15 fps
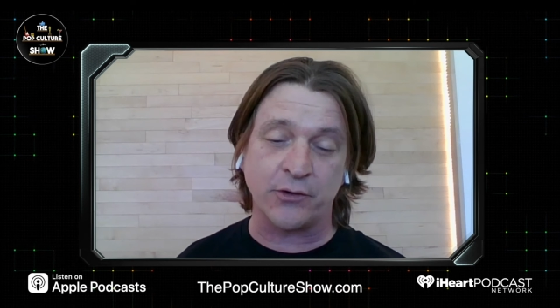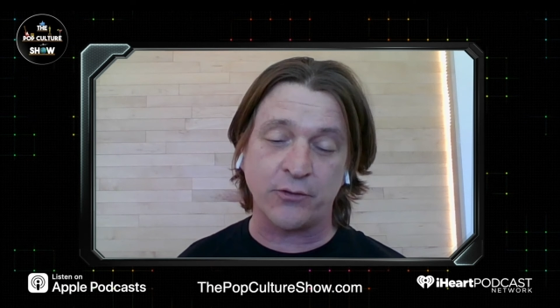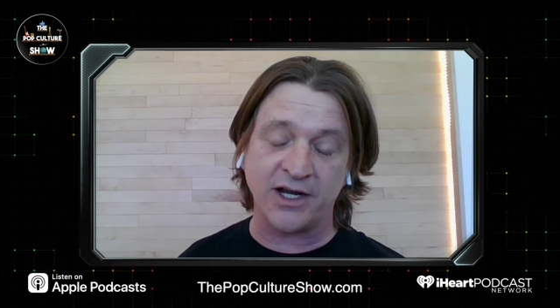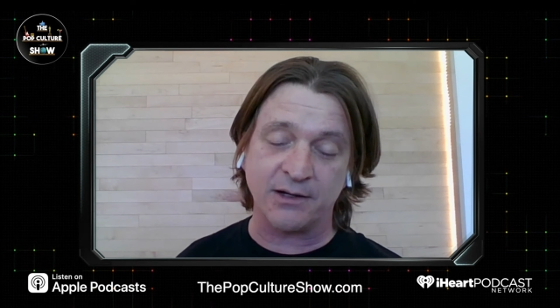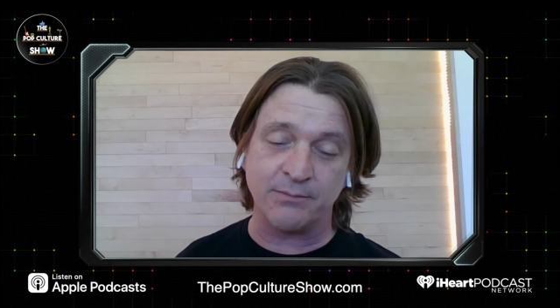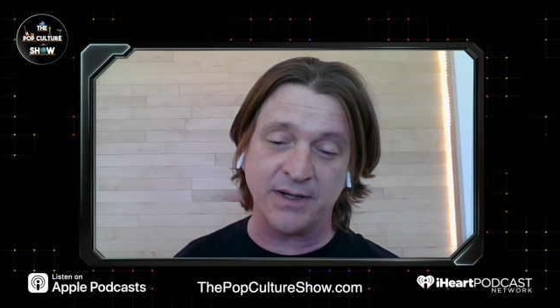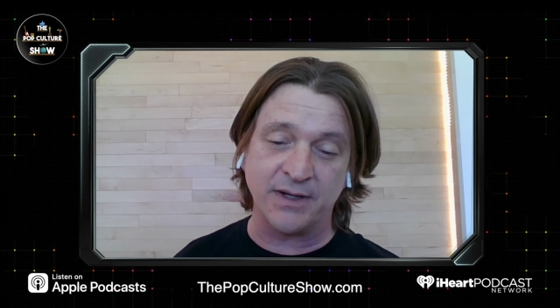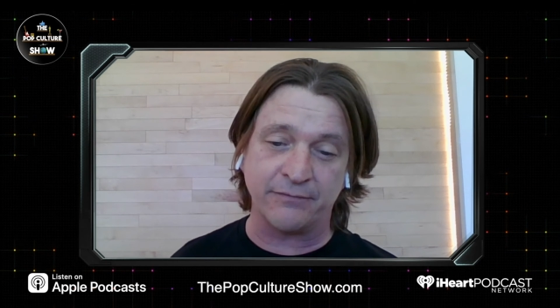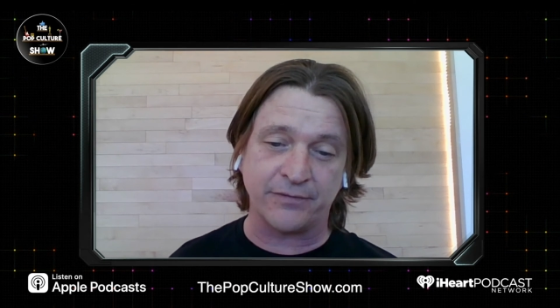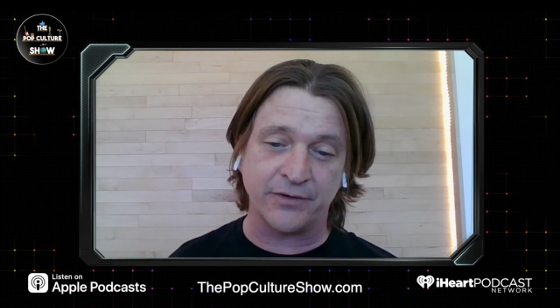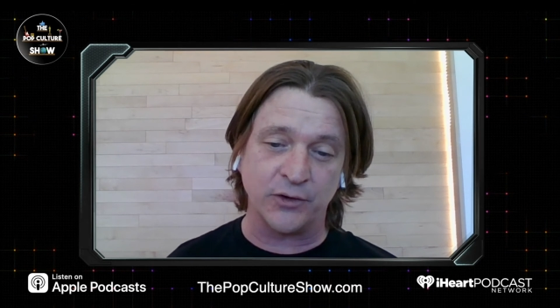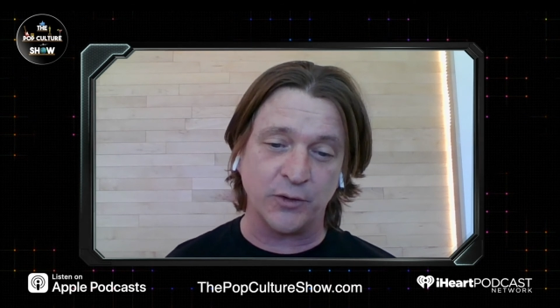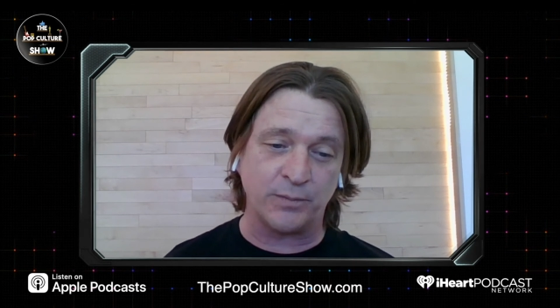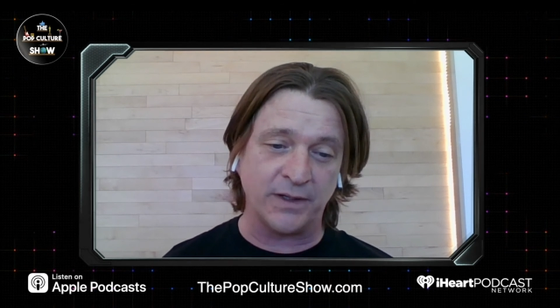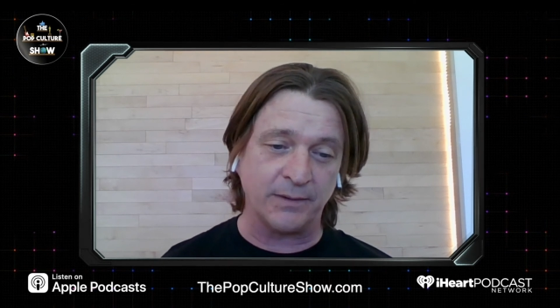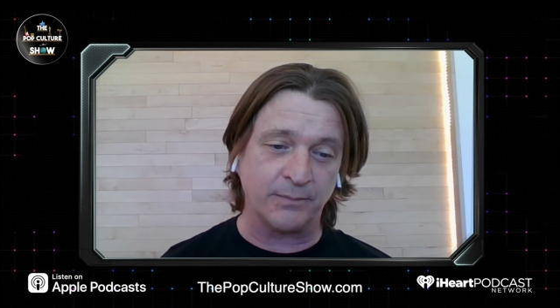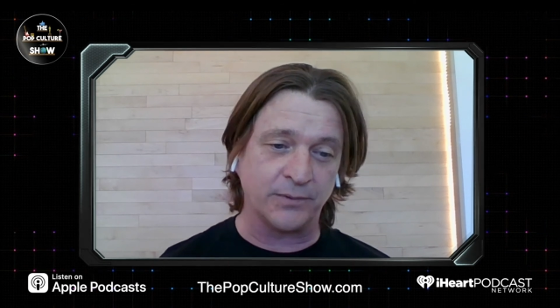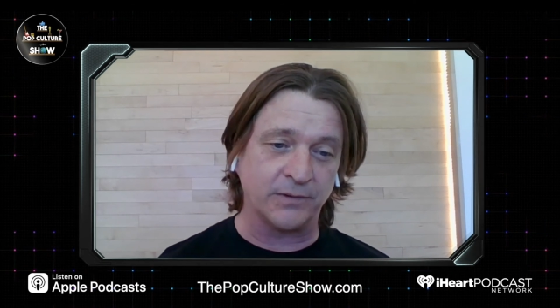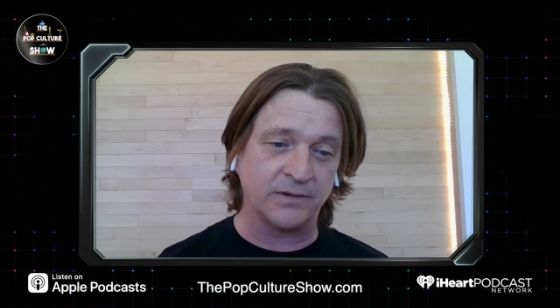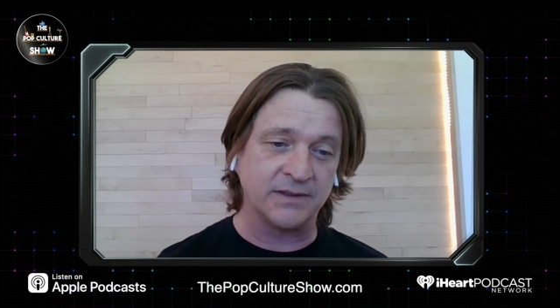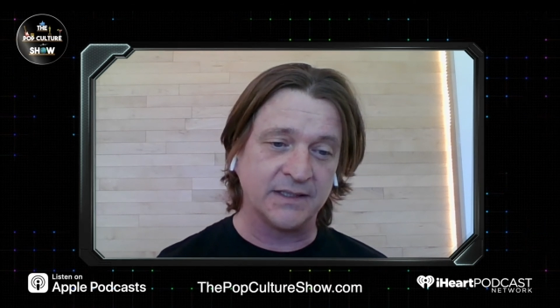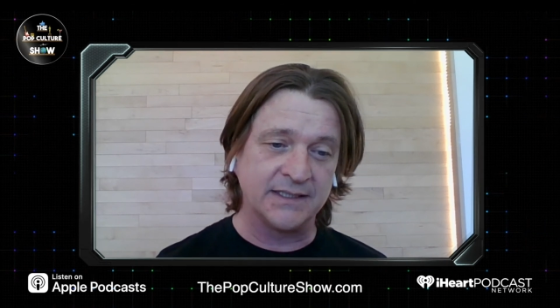I recommend for new
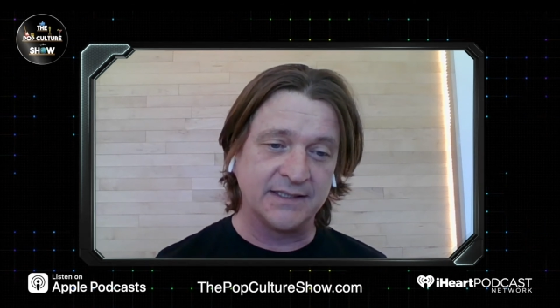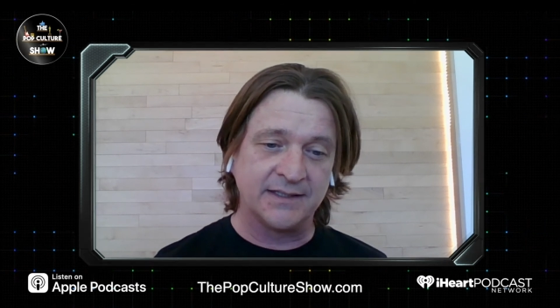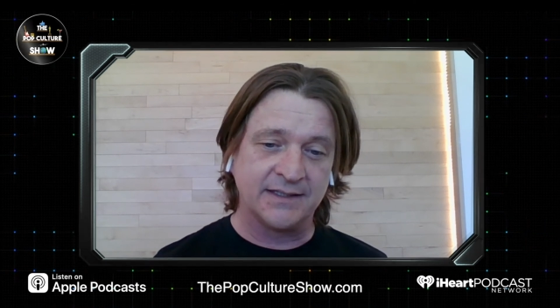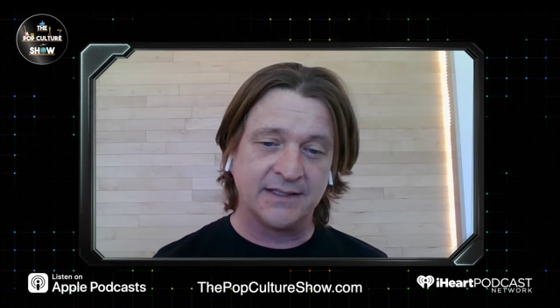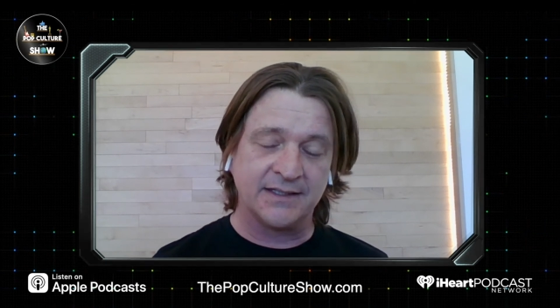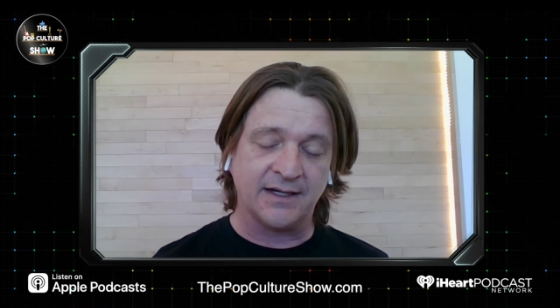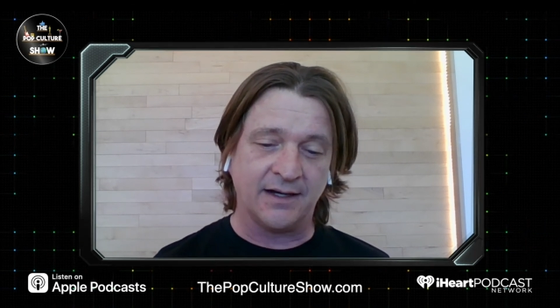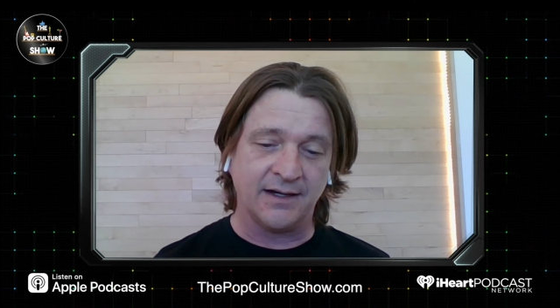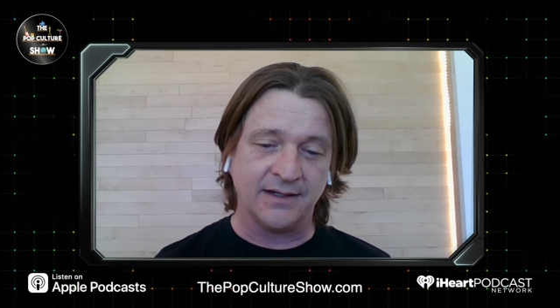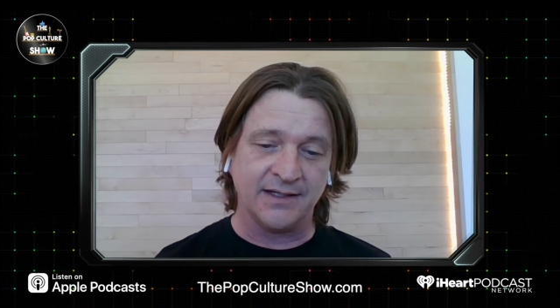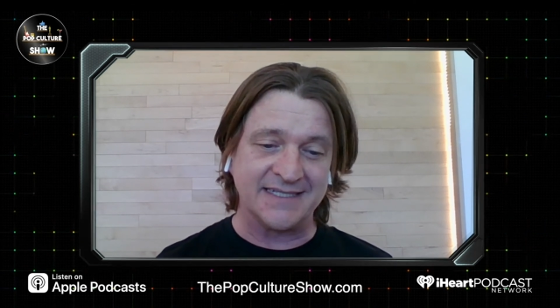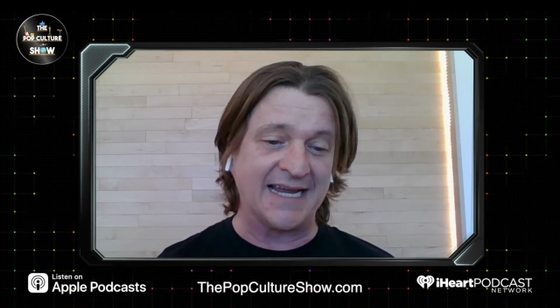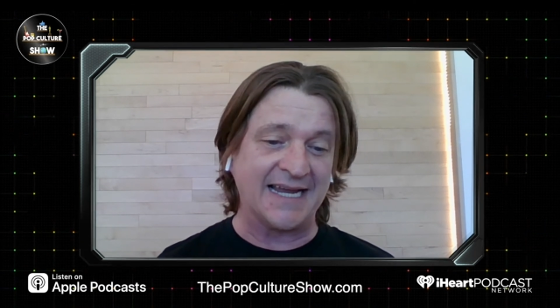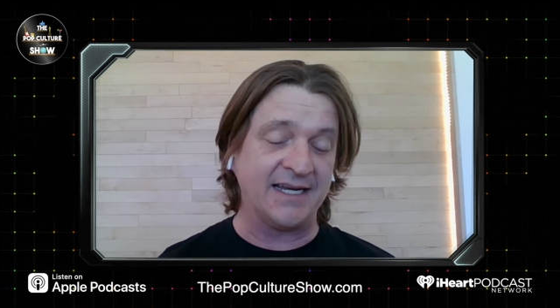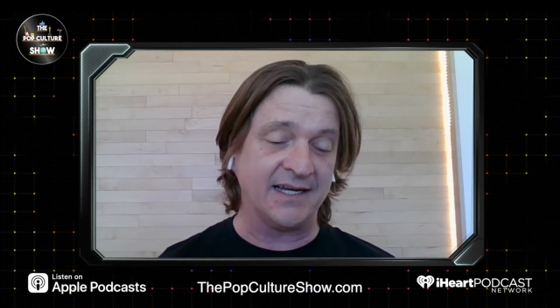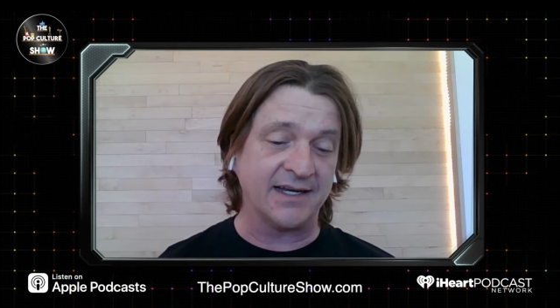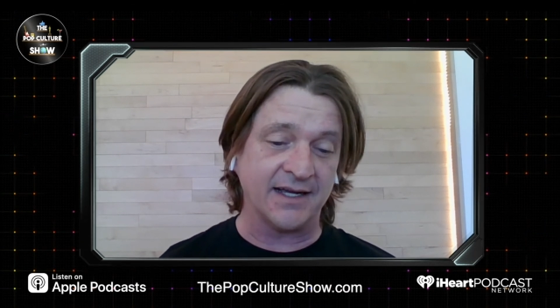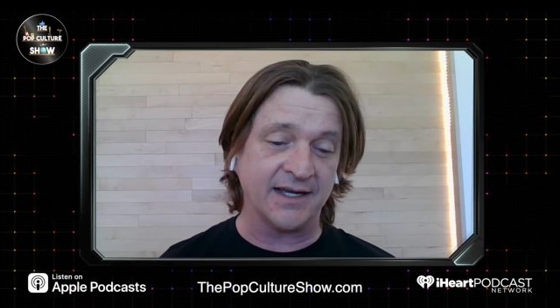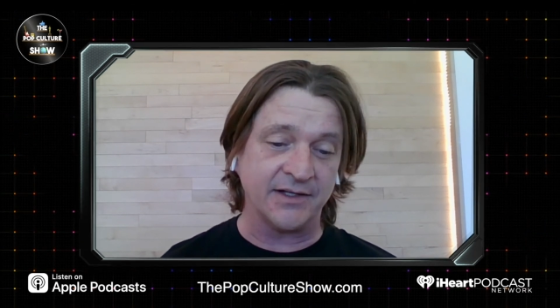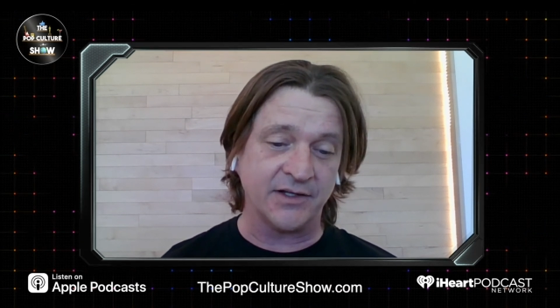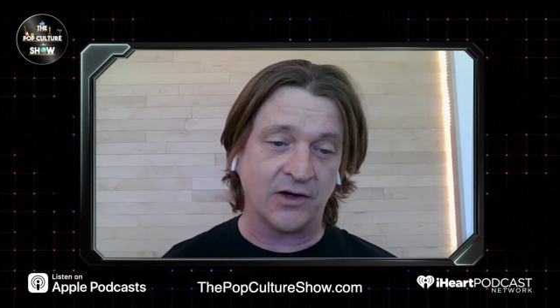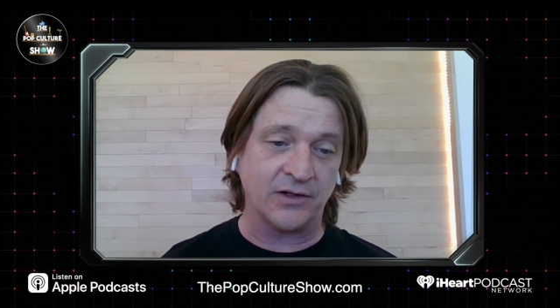people, uh, is
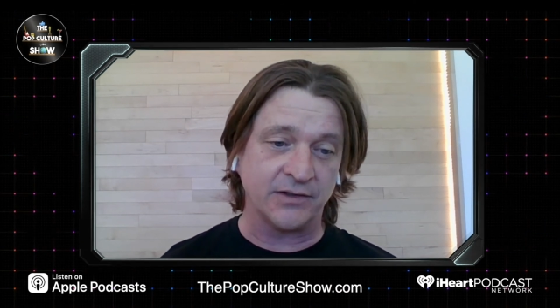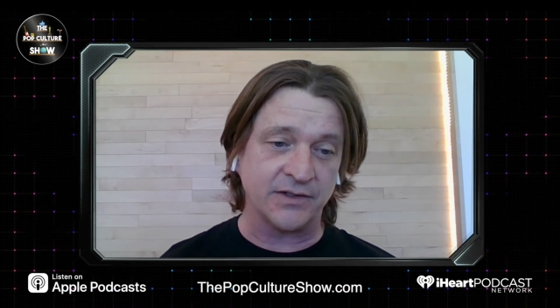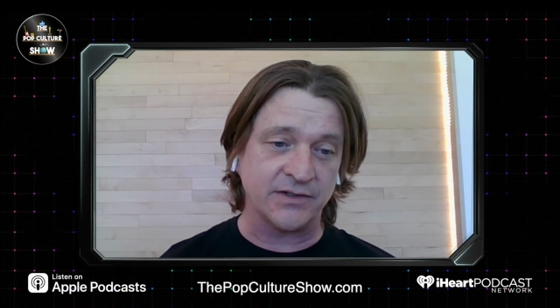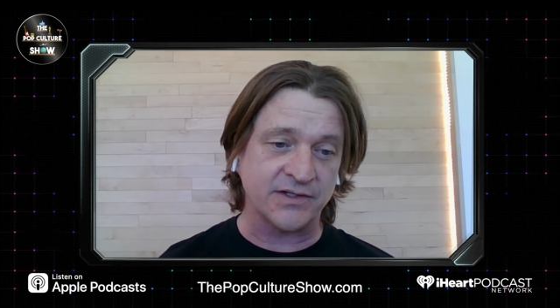$89.